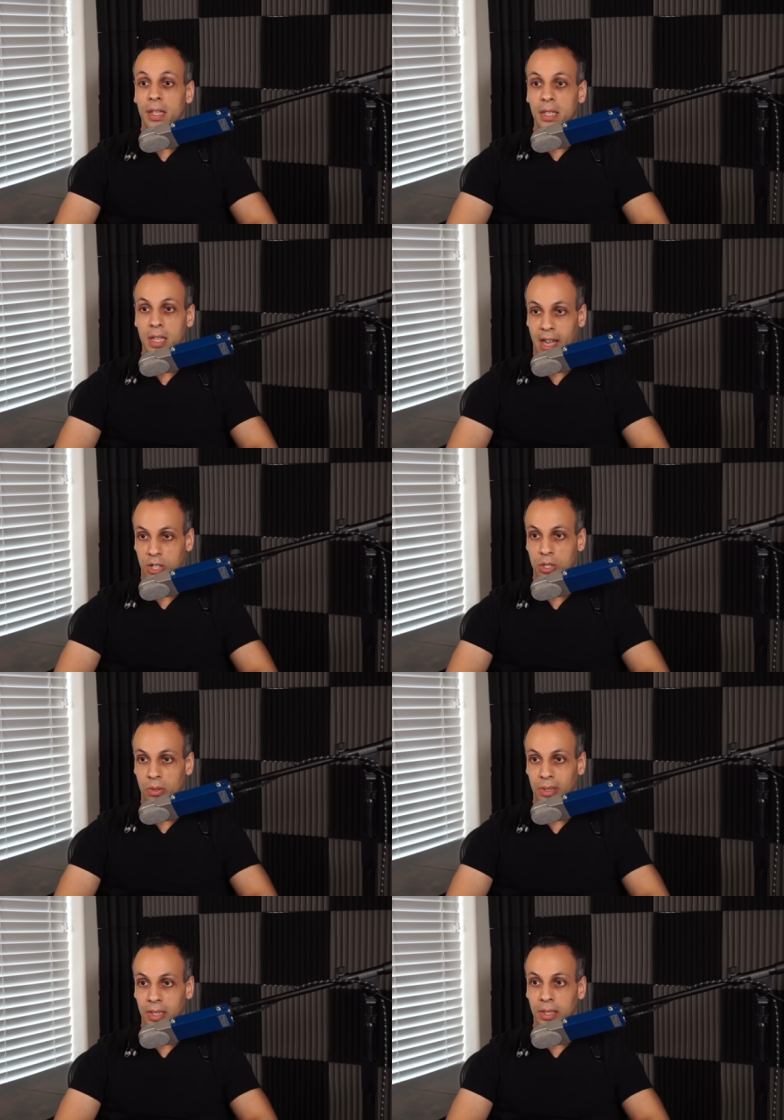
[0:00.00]
These actions
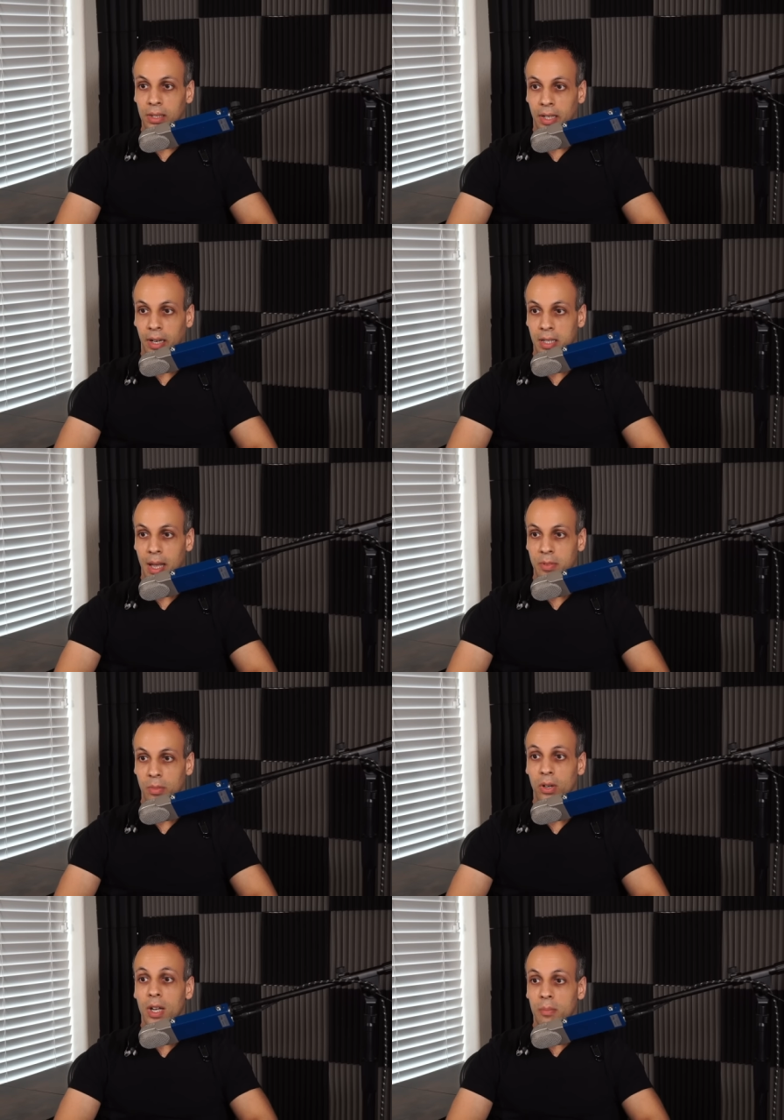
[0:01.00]
are illegal and
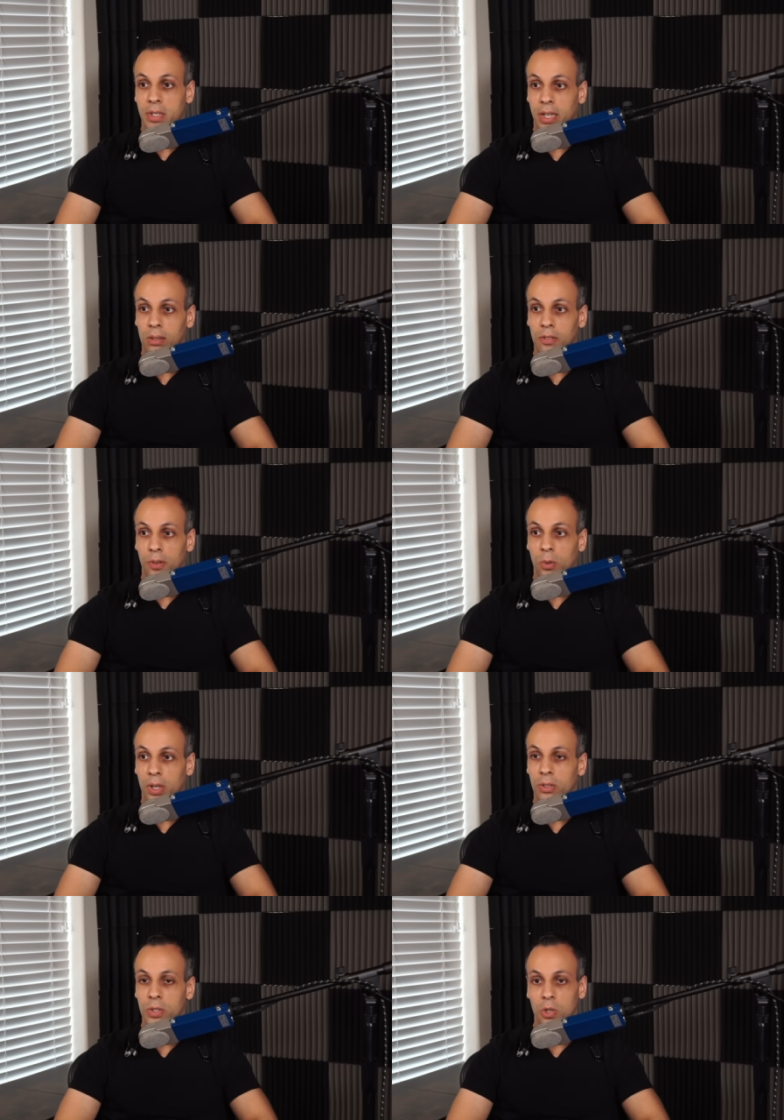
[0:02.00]
unacceptable, particularly for
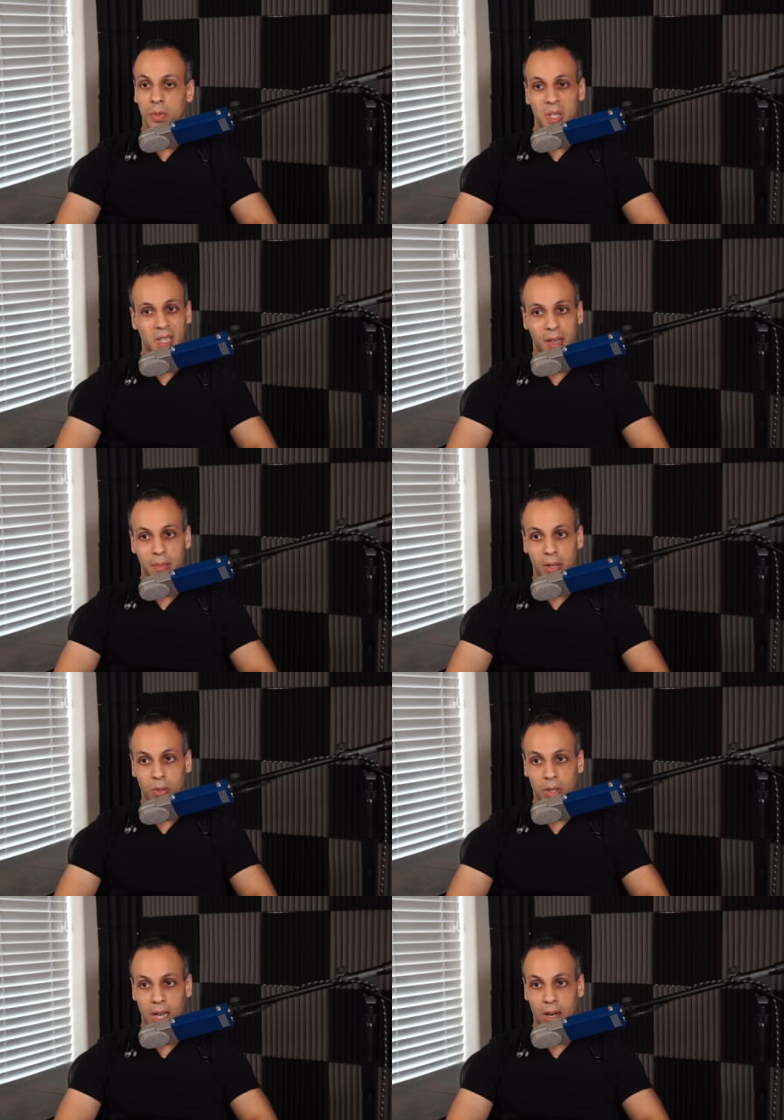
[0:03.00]
critical services like
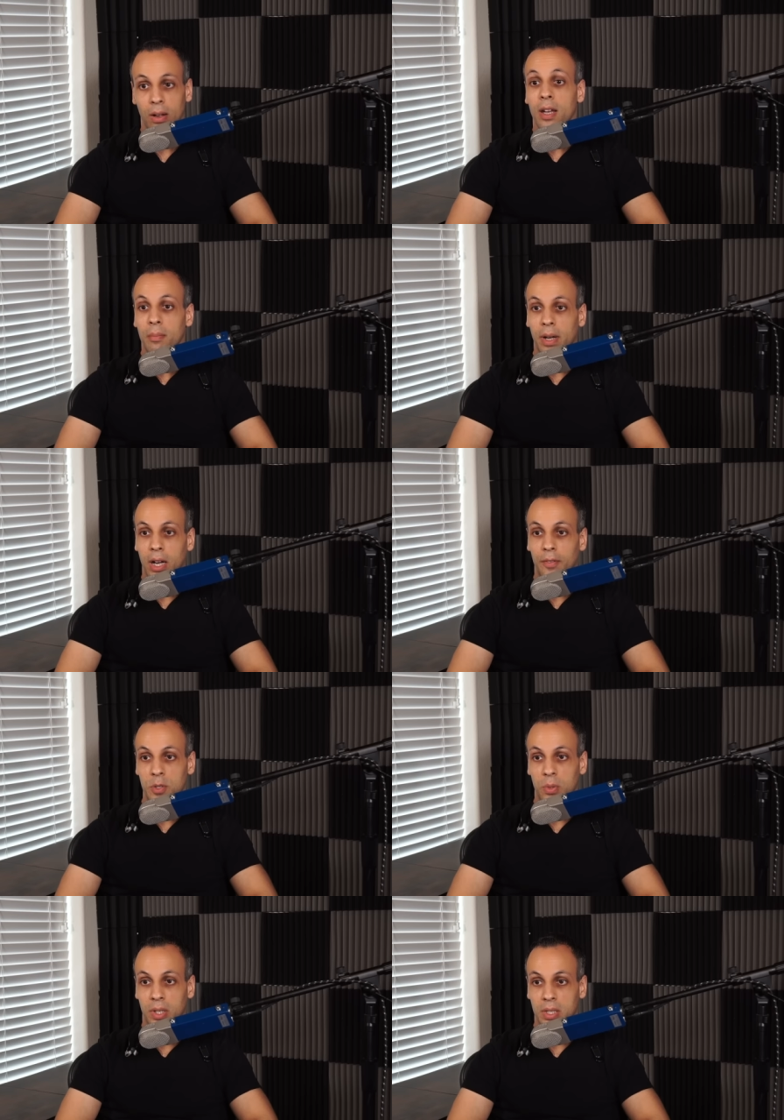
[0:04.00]
medical care. My
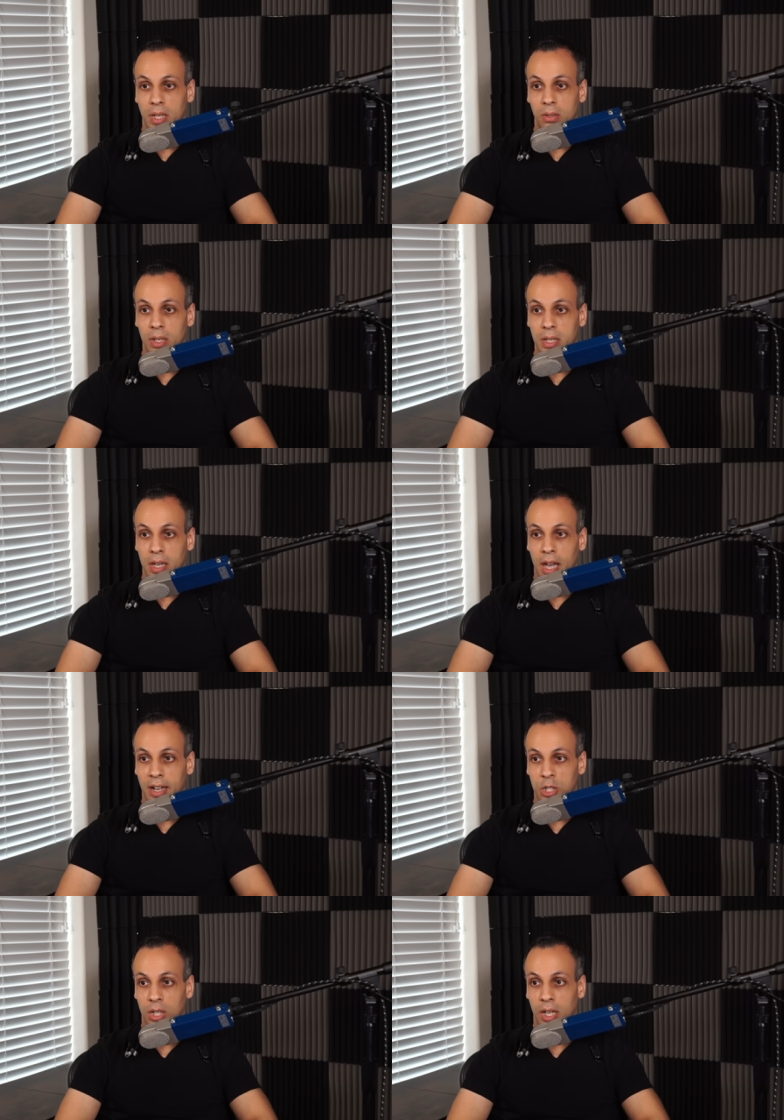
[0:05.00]
office will continue to take
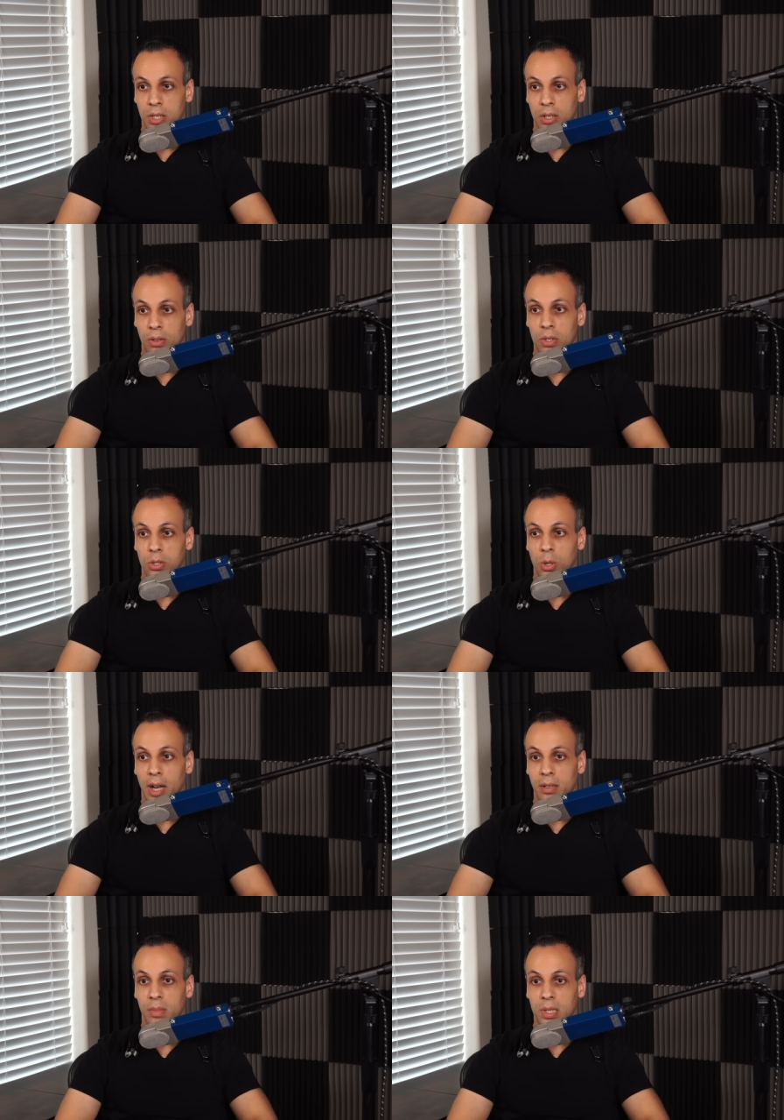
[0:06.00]
action against those
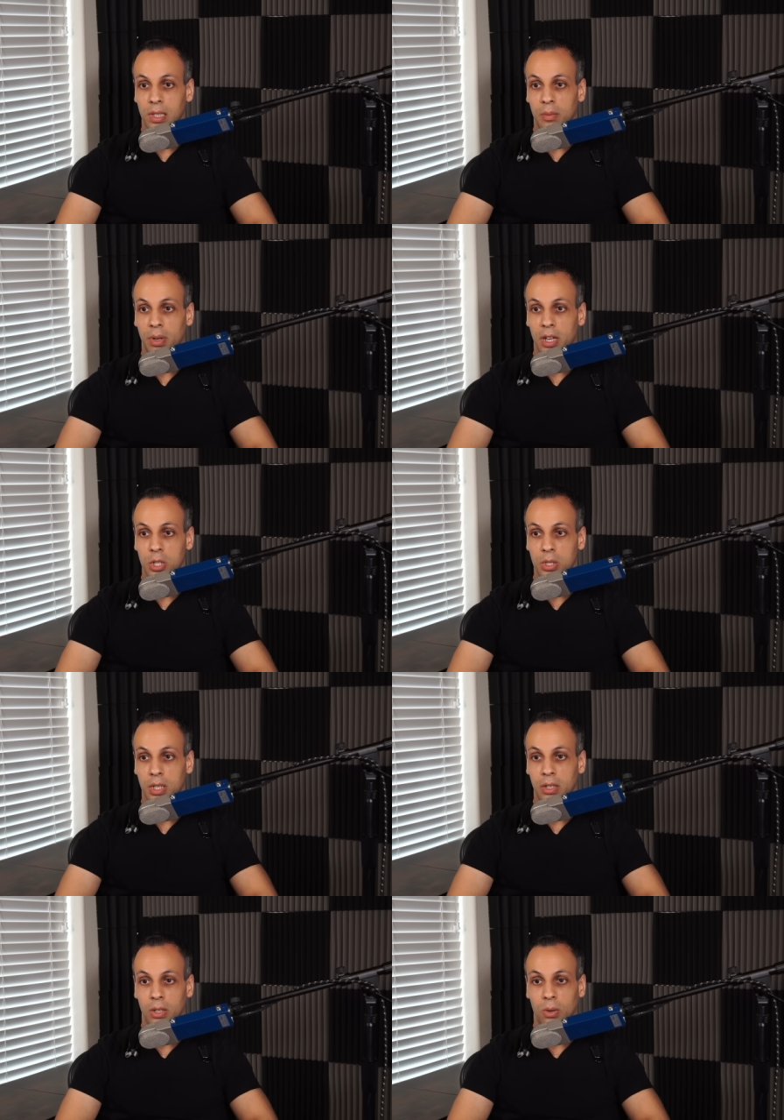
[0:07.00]
trying to mislead patients
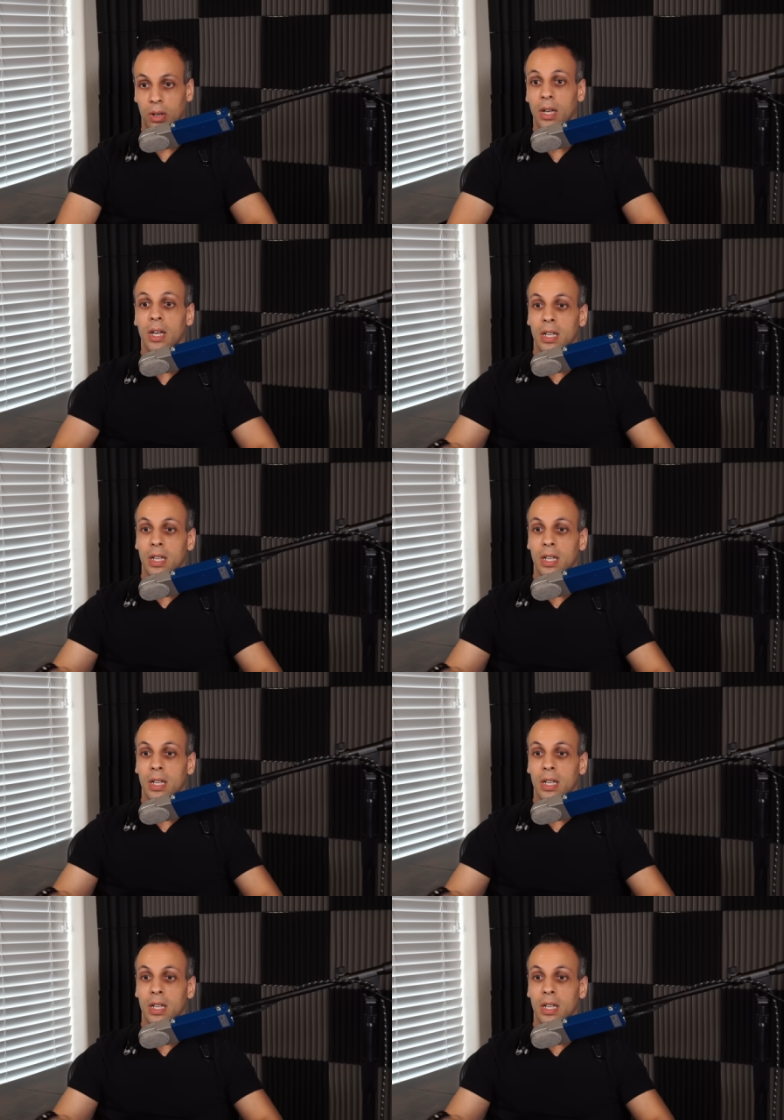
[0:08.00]
in New York.